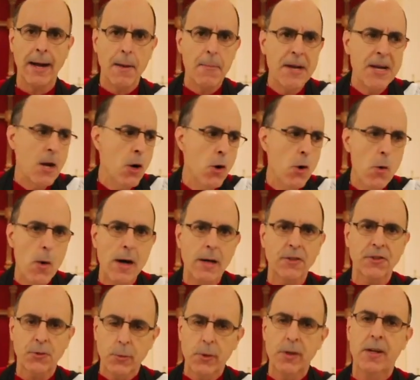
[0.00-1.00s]
I mean, who
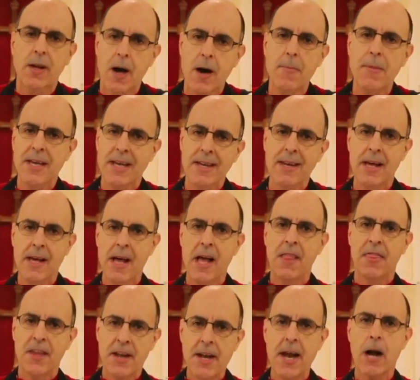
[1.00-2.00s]
else would come in
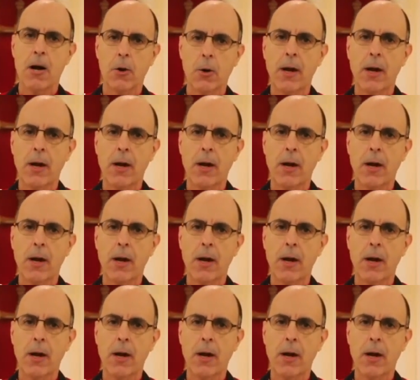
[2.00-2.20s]
the narrow